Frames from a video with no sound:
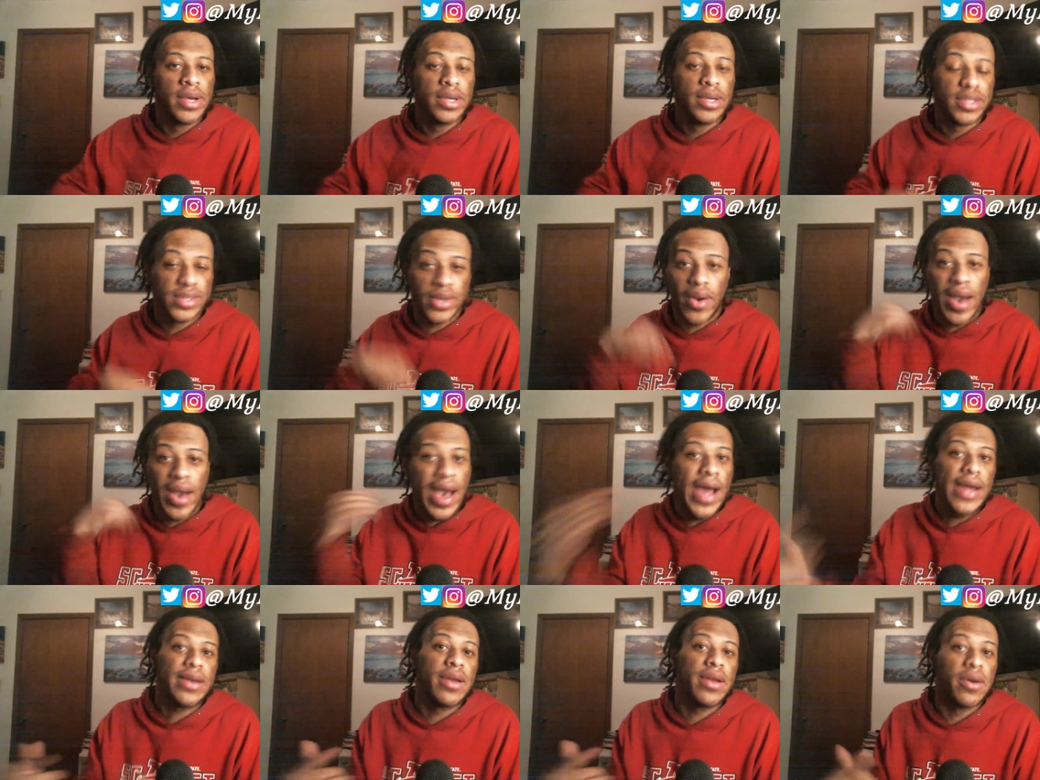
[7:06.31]
So
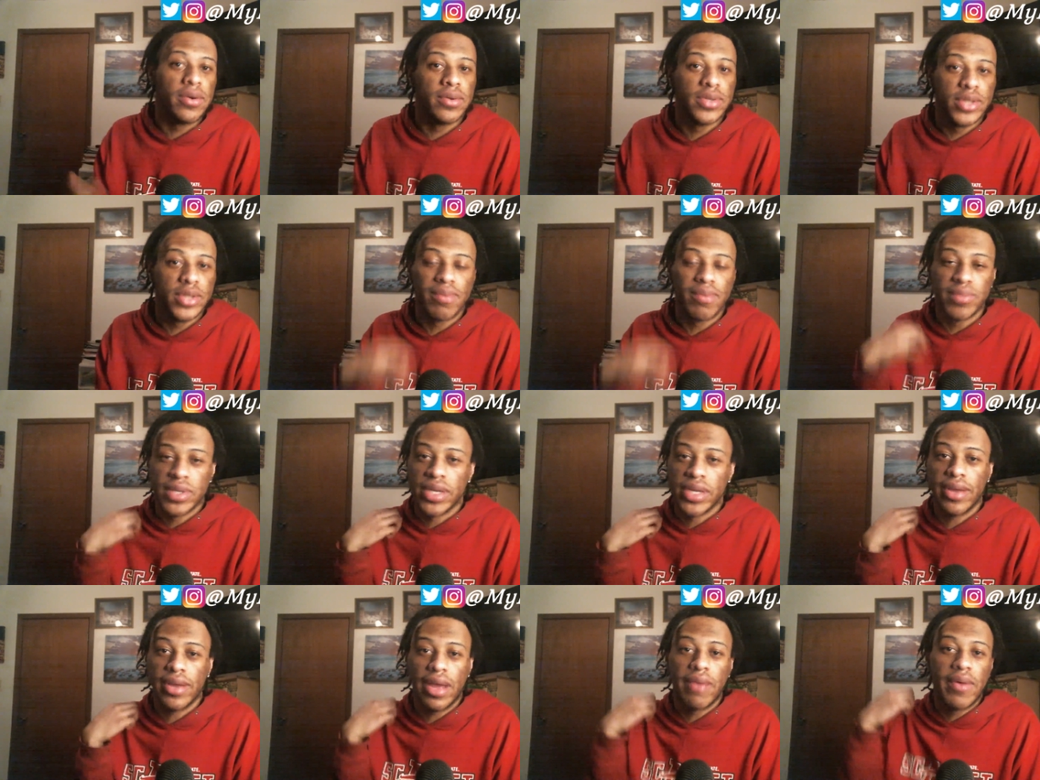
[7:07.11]
I know. So I'm
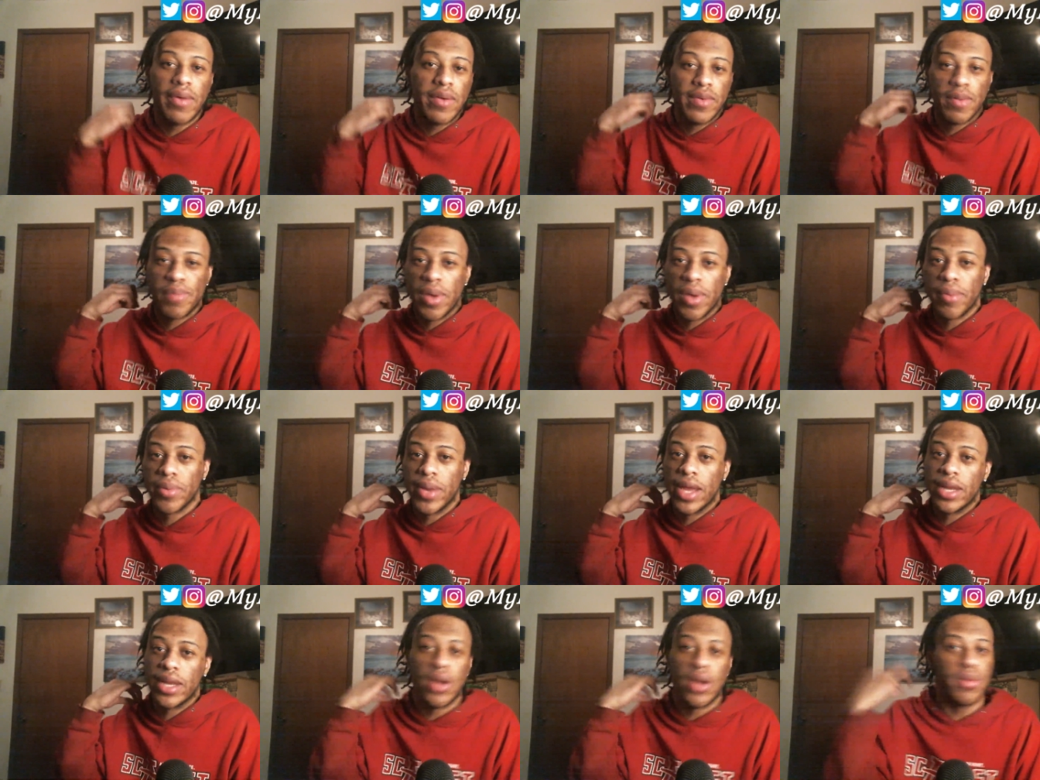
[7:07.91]
giving the people
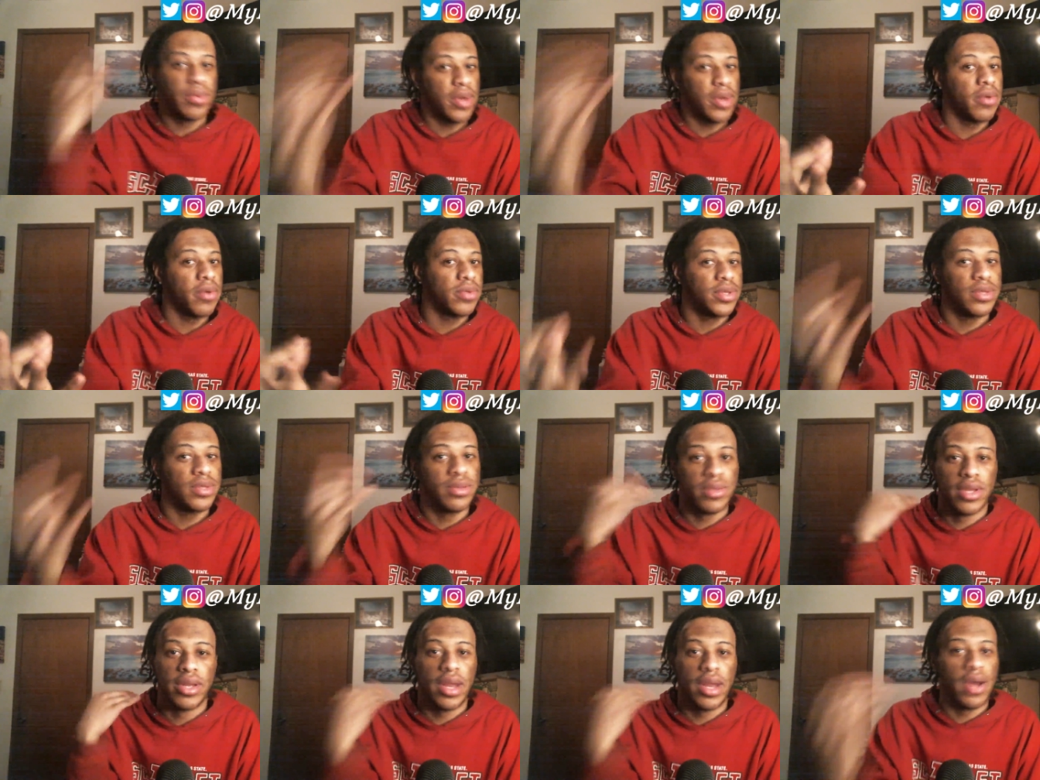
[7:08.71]
that don't know
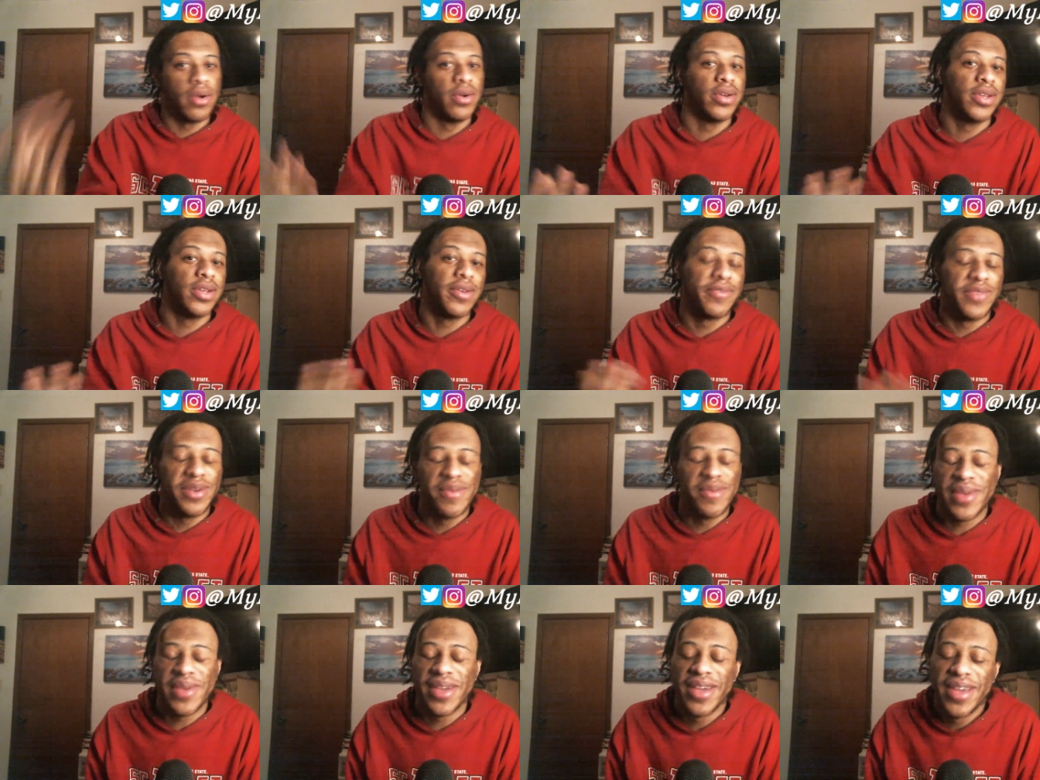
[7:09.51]
the know. You feel
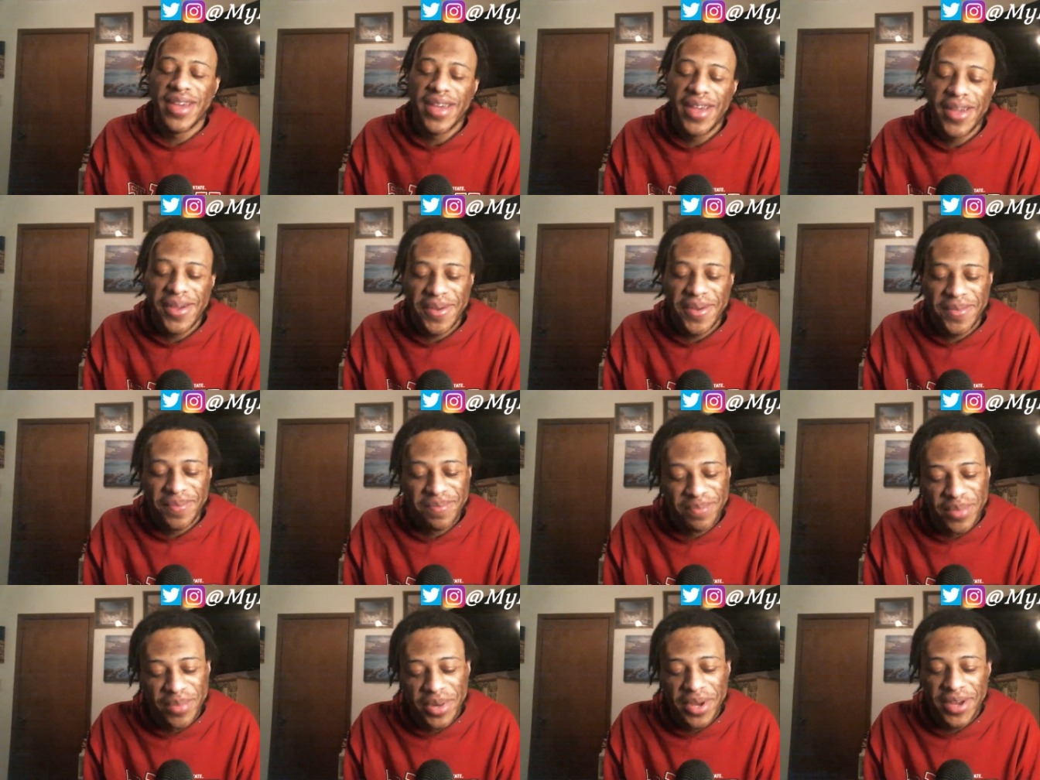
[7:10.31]
me?
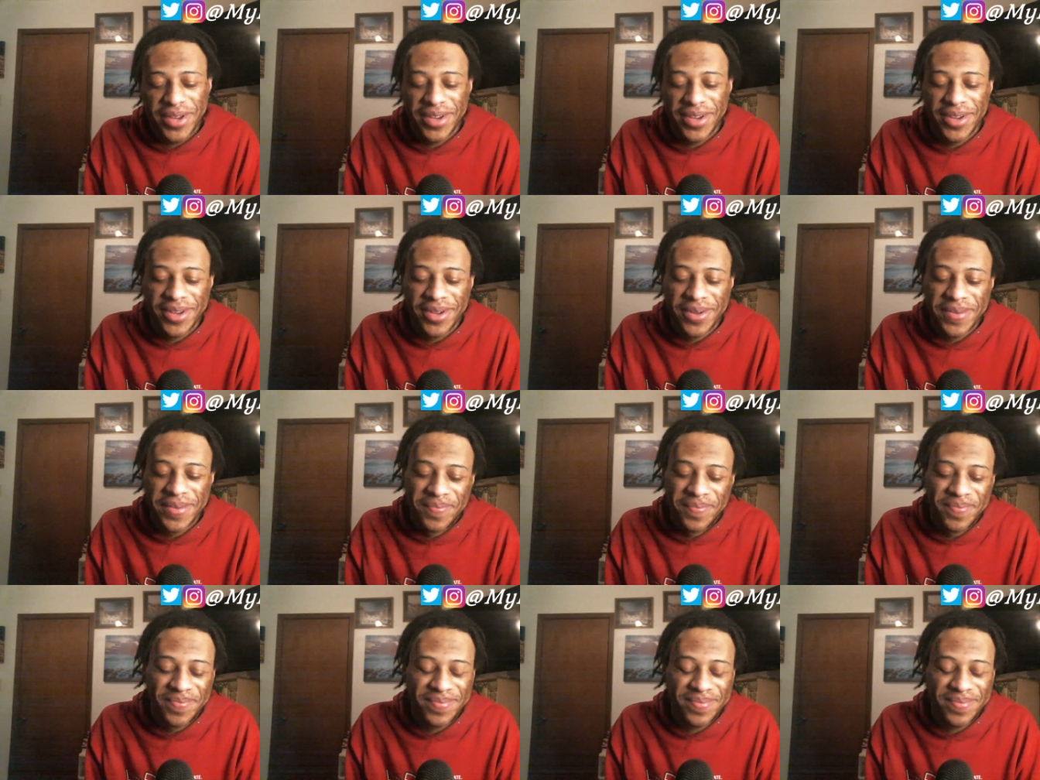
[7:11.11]
But I'm